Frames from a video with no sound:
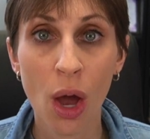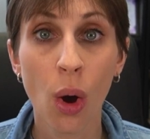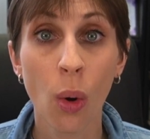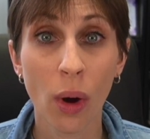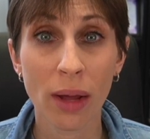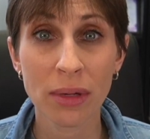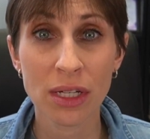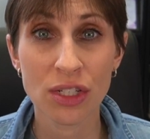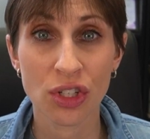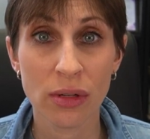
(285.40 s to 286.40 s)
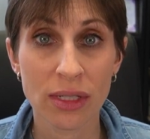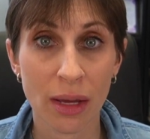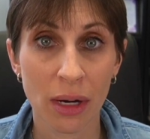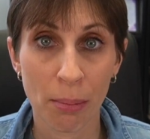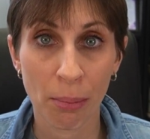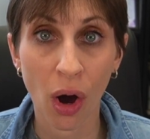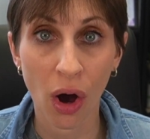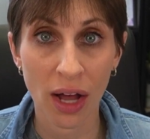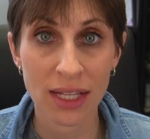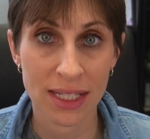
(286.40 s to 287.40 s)
What I'm going to do is I'm going to
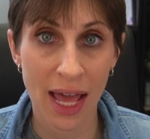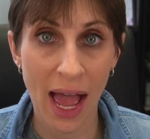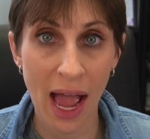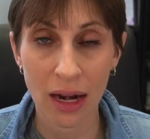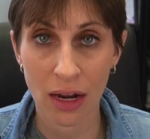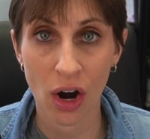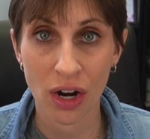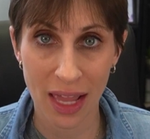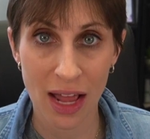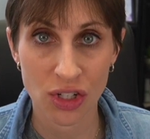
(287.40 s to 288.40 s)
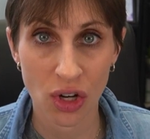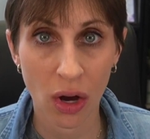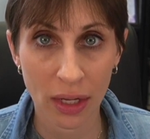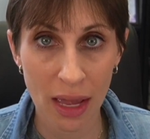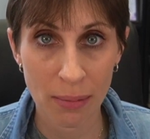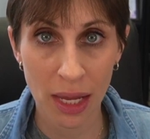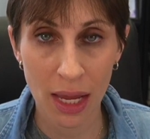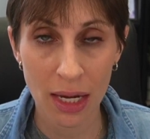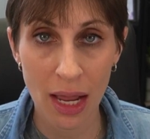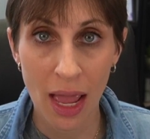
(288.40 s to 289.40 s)
pause that in our catch-all
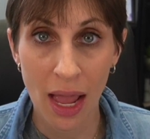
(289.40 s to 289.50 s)
campaign,